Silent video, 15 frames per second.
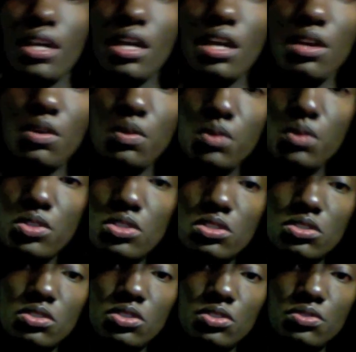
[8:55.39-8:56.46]
I always
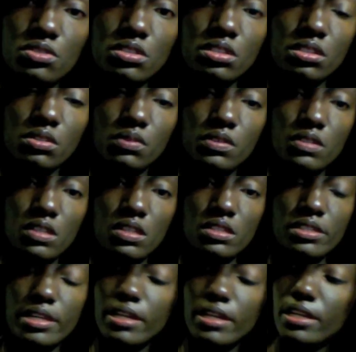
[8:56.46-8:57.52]
use the lowest
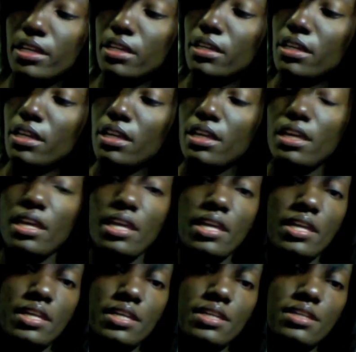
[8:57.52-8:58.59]
heat setting,
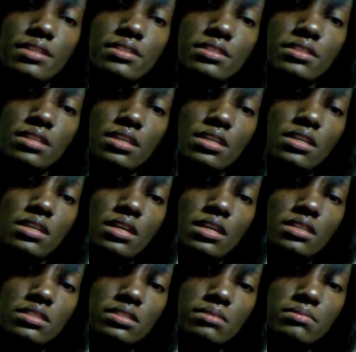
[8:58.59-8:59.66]
and
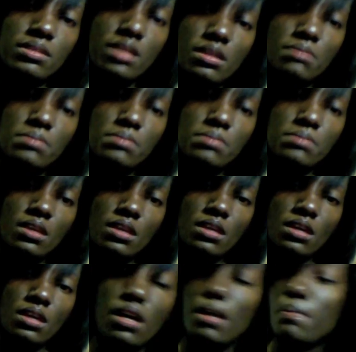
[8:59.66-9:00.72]
sometimes
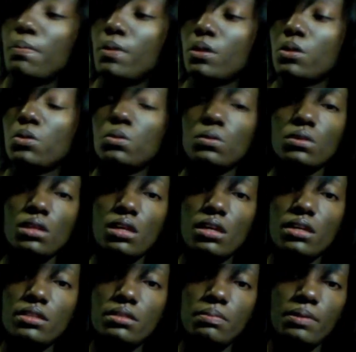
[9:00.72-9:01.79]
I put cool
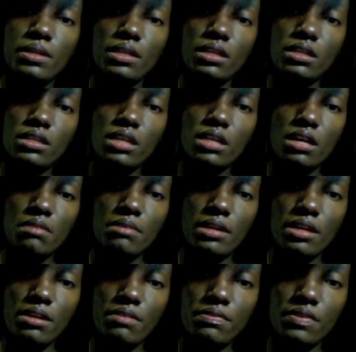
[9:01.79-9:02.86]
on depending on how my
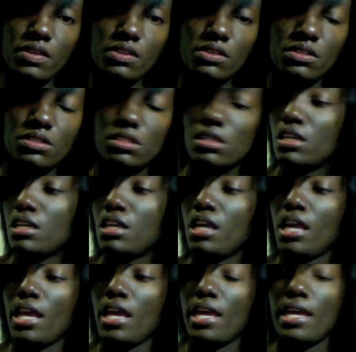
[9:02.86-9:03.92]
hair feels,
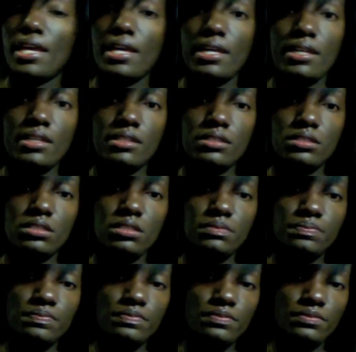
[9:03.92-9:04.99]
and
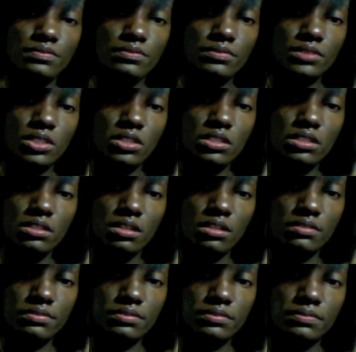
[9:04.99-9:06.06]
on and
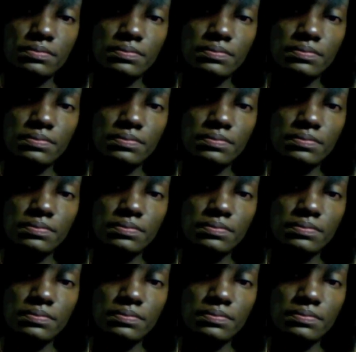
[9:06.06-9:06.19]
off.